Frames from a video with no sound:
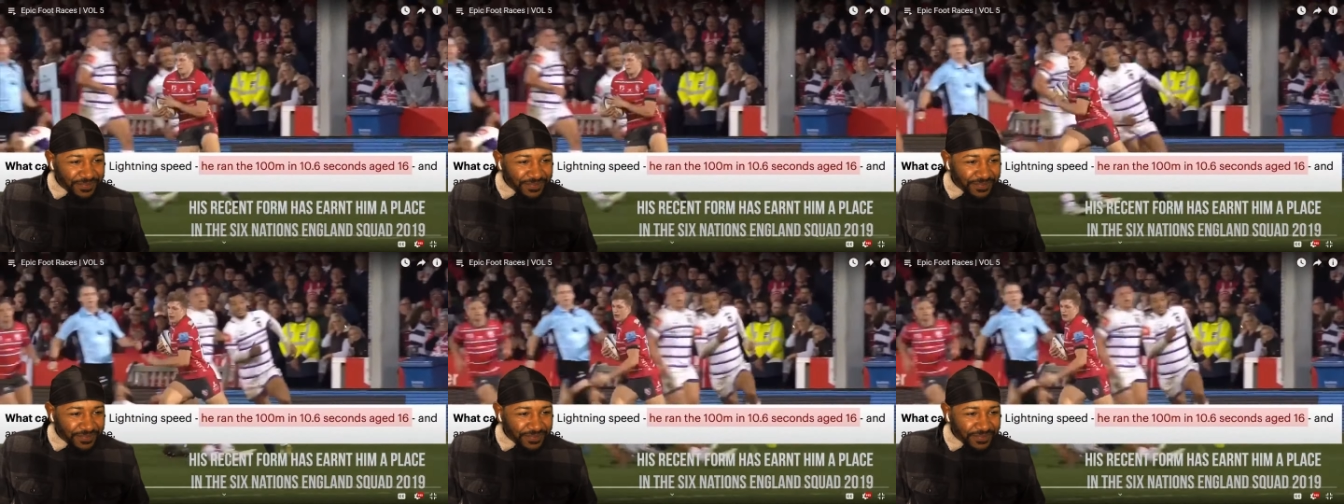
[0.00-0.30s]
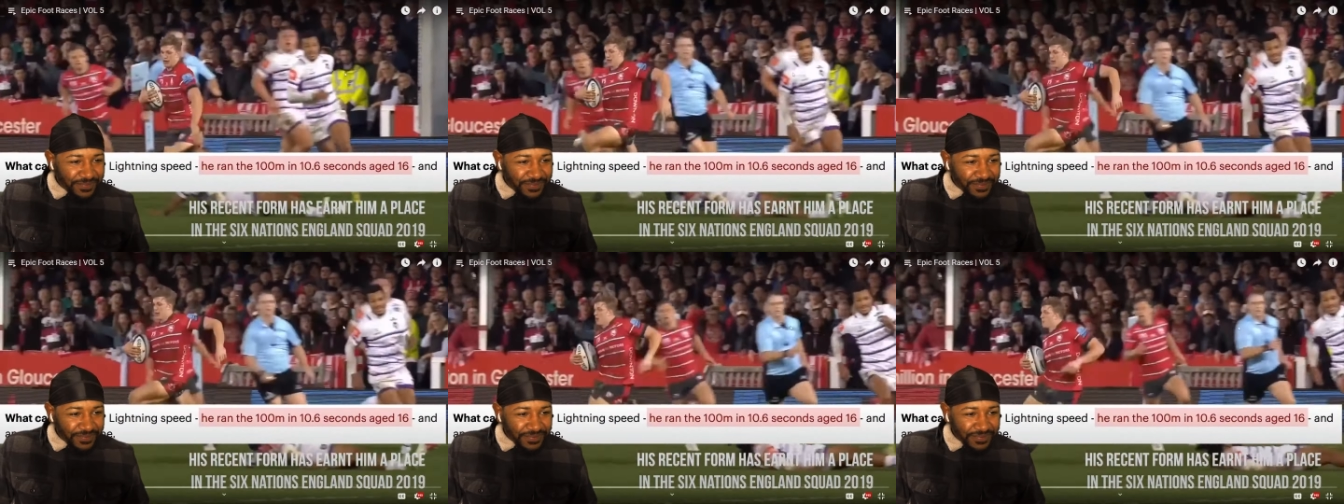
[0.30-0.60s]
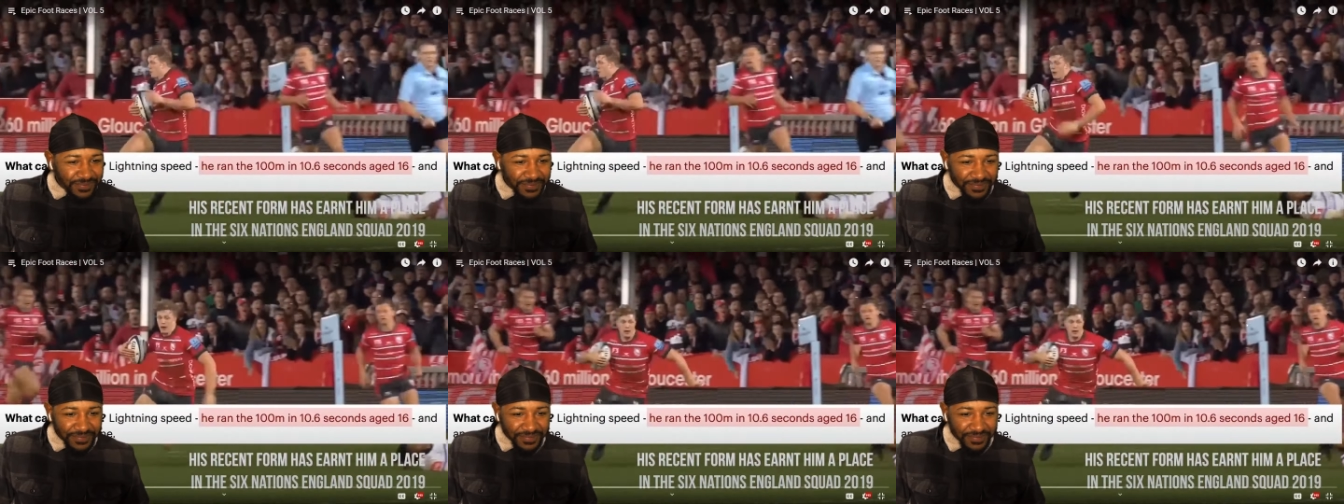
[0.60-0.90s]
Does this
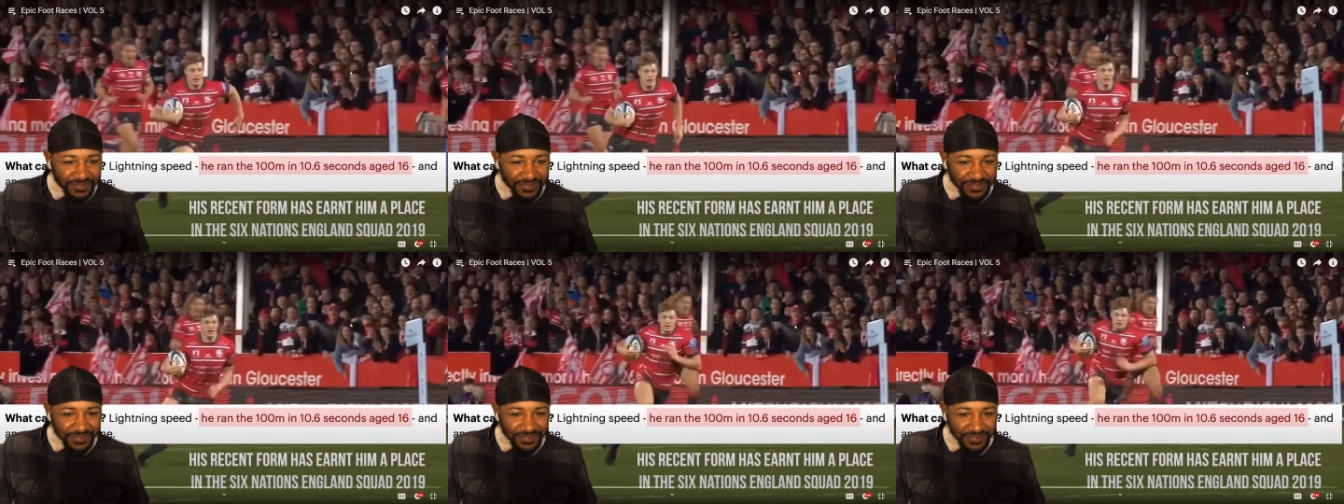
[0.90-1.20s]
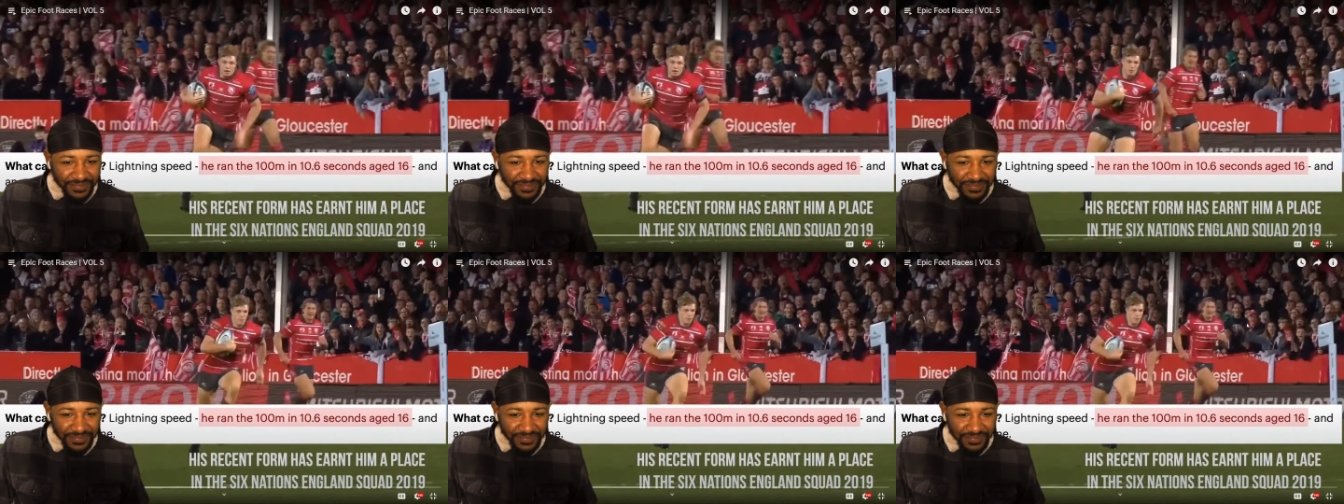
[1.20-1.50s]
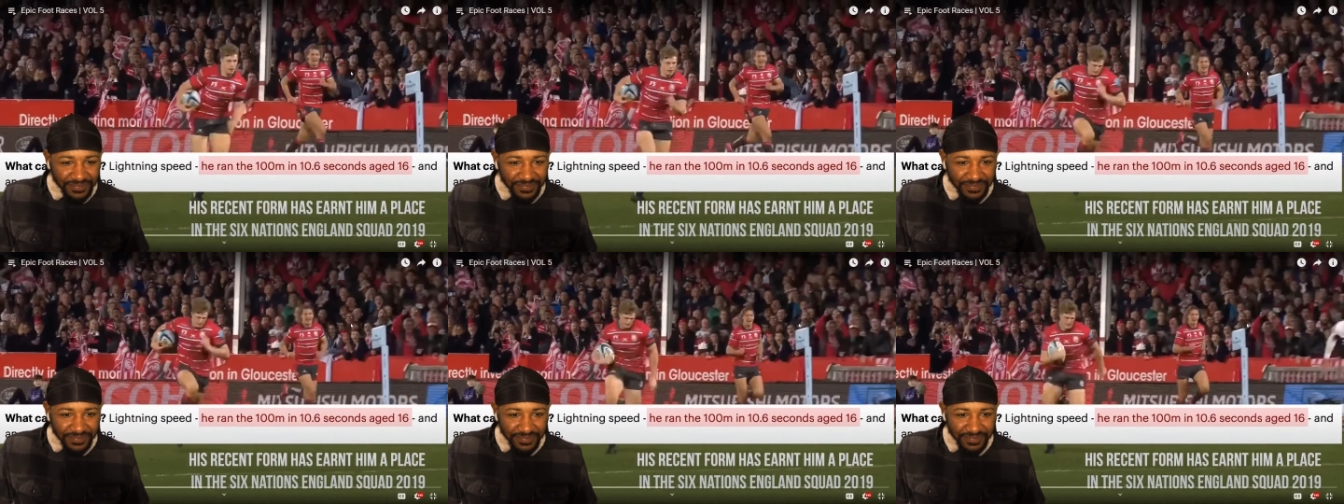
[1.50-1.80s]
take some finishing?
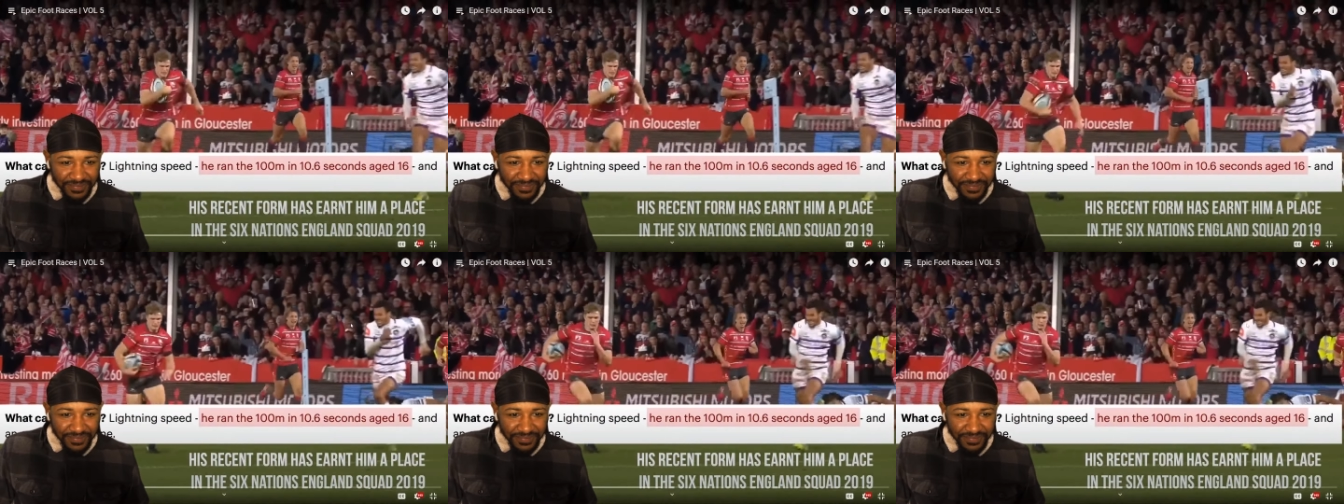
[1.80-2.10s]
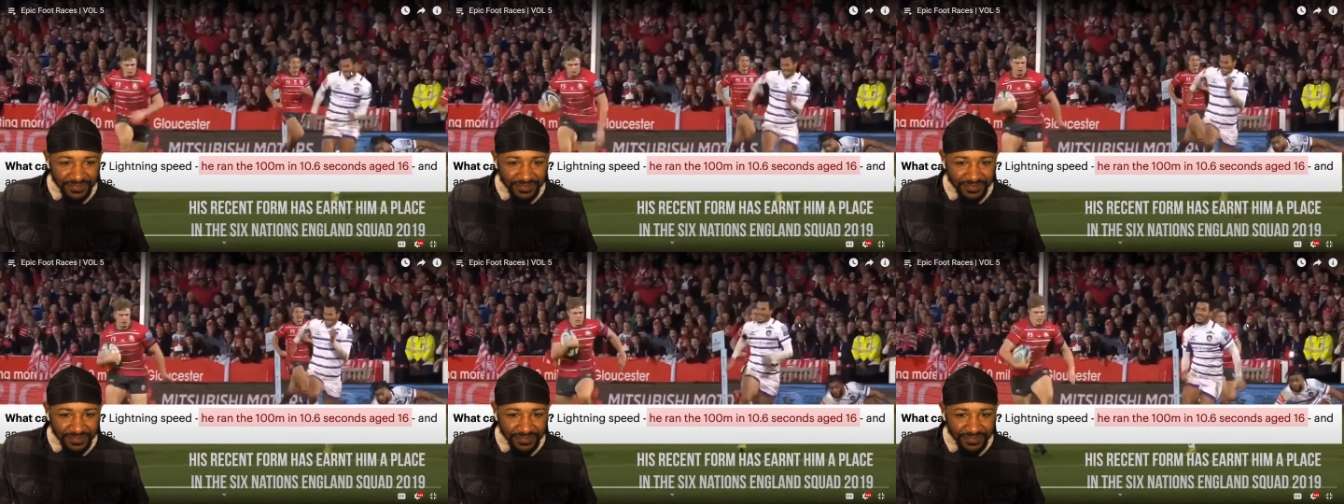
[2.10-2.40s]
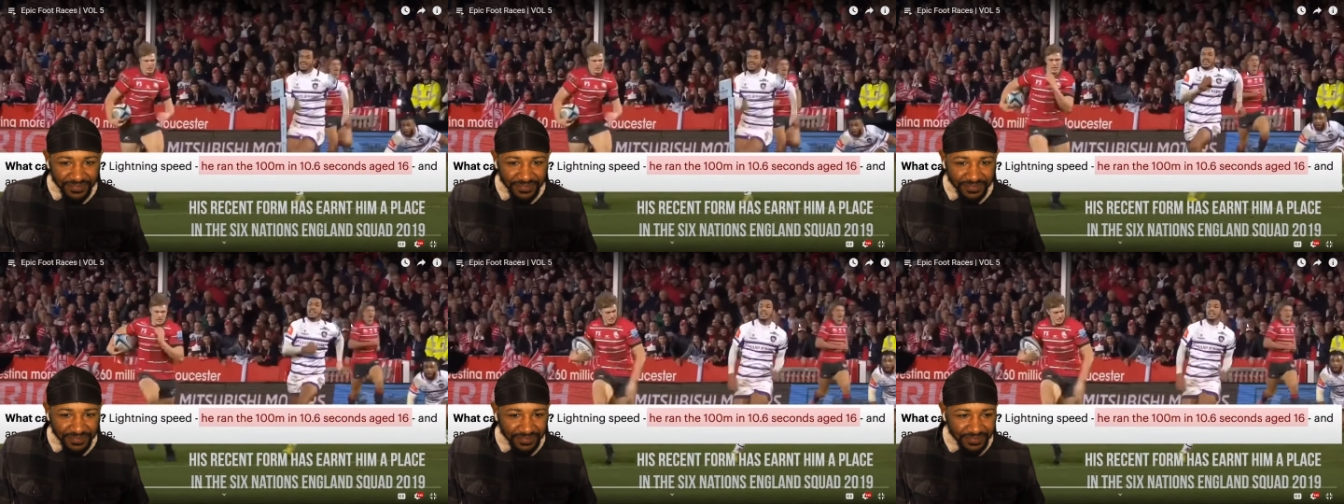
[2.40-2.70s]
My God,
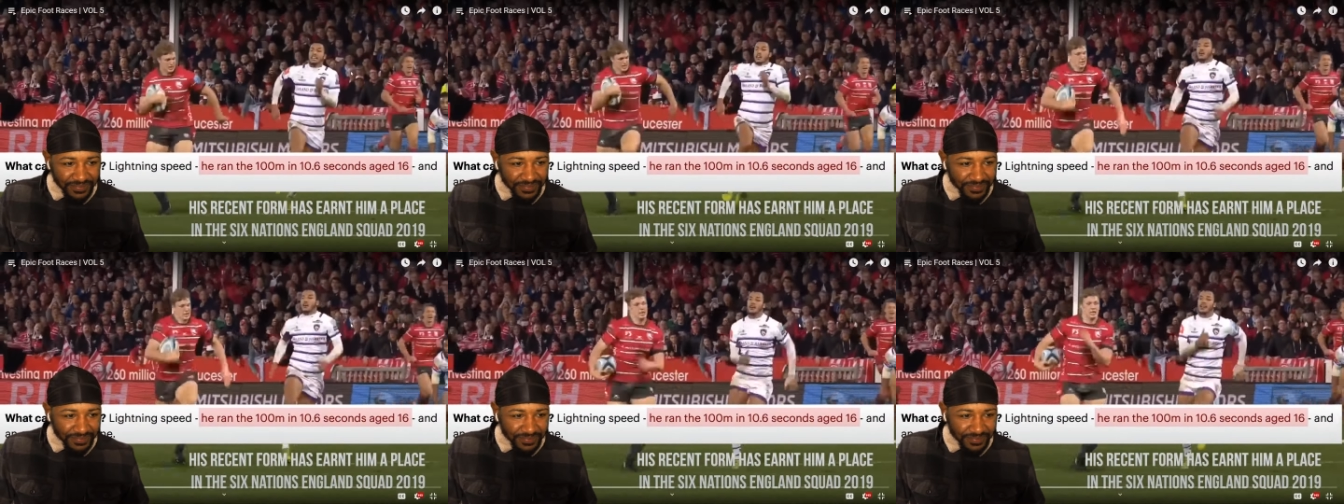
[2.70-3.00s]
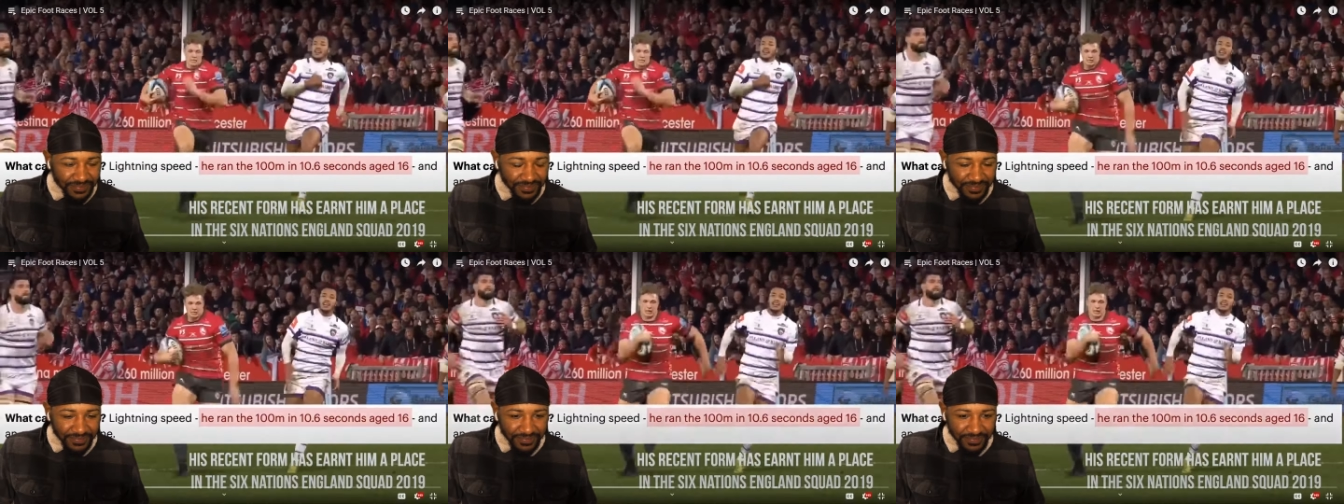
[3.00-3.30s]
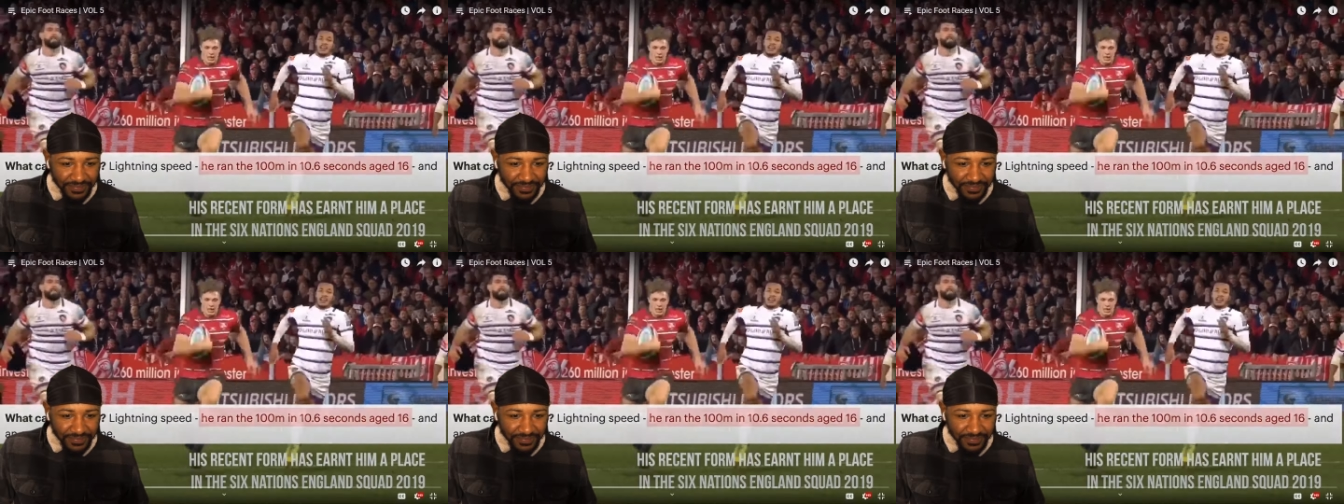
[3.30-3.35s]
it did.